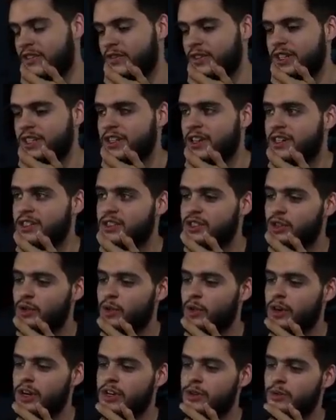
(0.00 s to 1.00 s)
he does
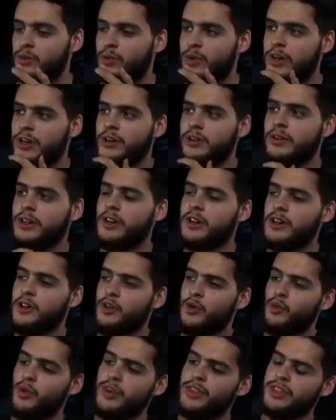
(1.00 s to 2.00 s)
score, he will
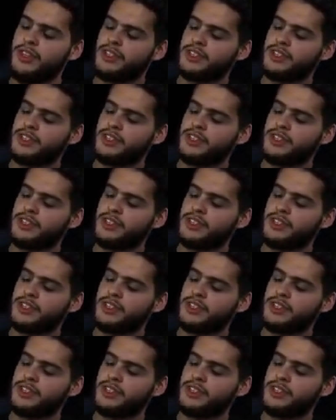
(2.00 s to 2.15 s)
win this